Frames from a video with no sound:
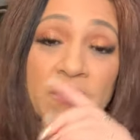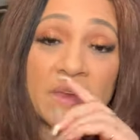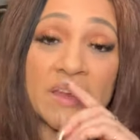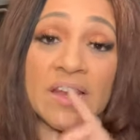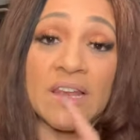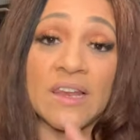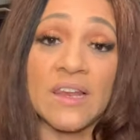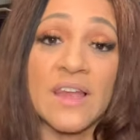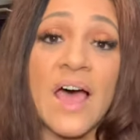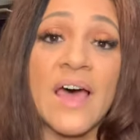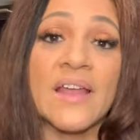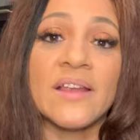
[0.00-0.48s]
and
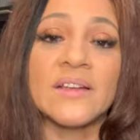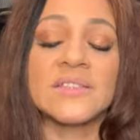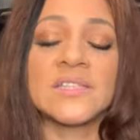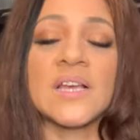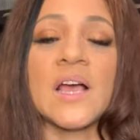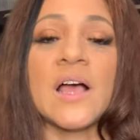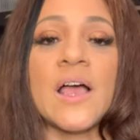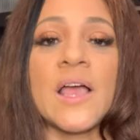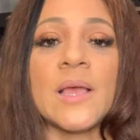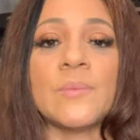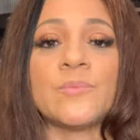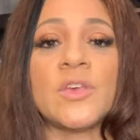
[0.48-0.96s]
a lot of
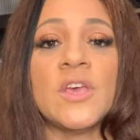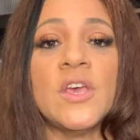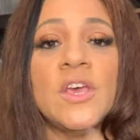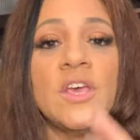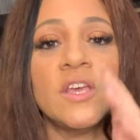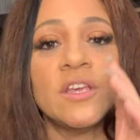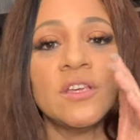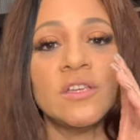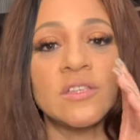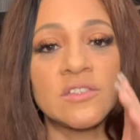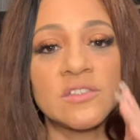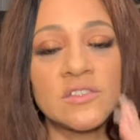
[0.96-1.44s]
times,
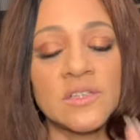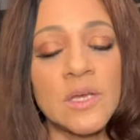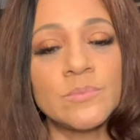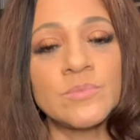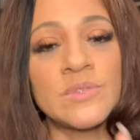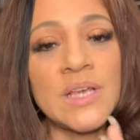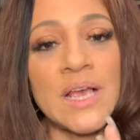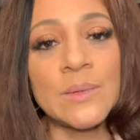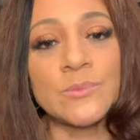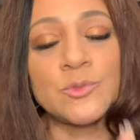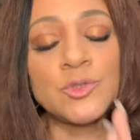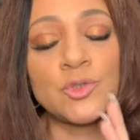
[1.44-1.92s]

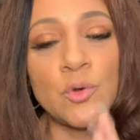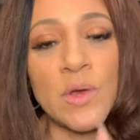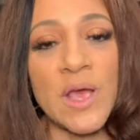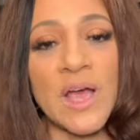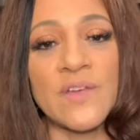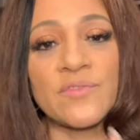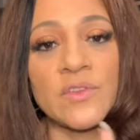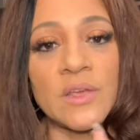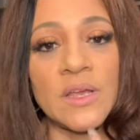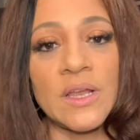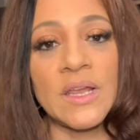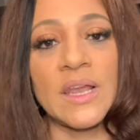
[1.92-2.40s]
sometimes you
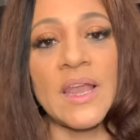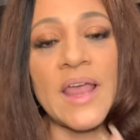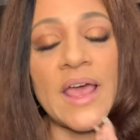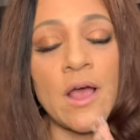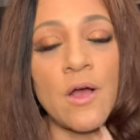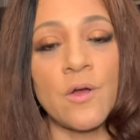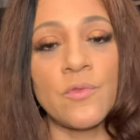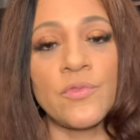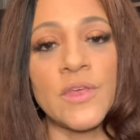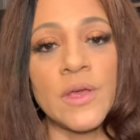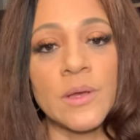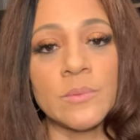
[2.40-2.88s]
have to
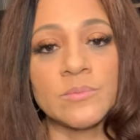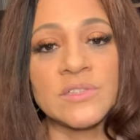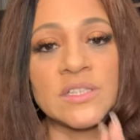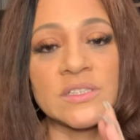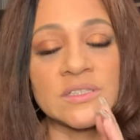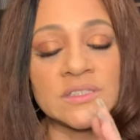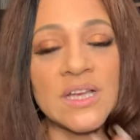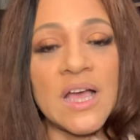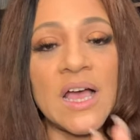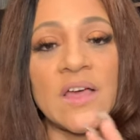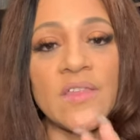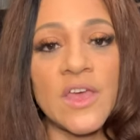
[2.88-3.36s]
allow them to
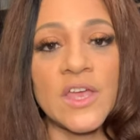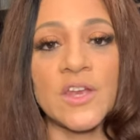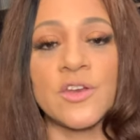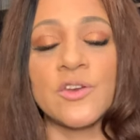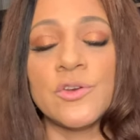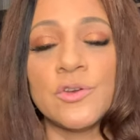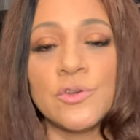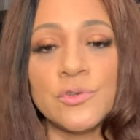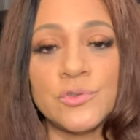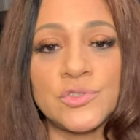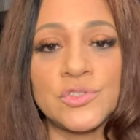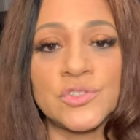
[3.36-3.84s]
tie that
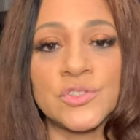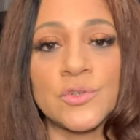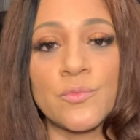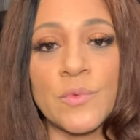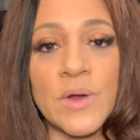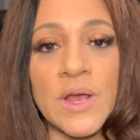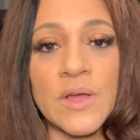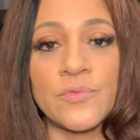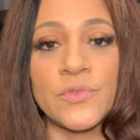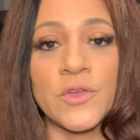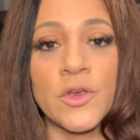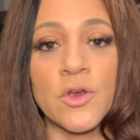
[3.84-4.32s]
noose
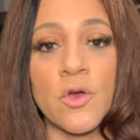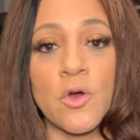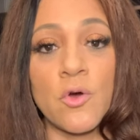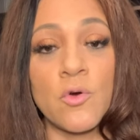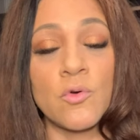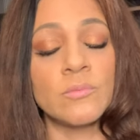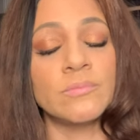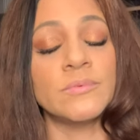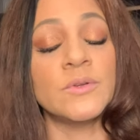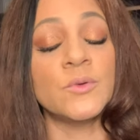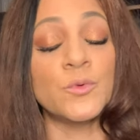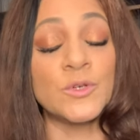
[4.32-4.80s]
around their
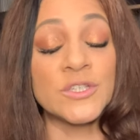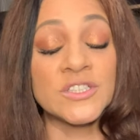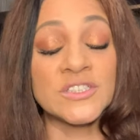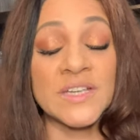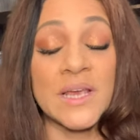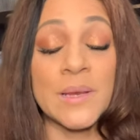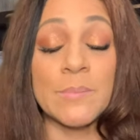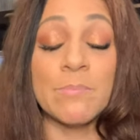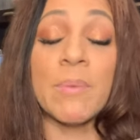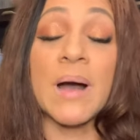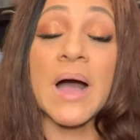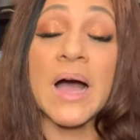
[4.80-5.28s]
own, we'll
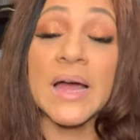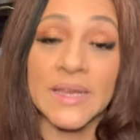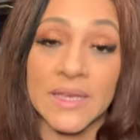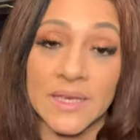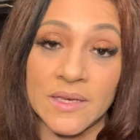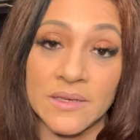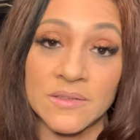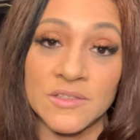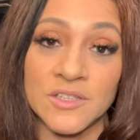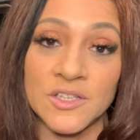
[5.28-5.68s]
say, body.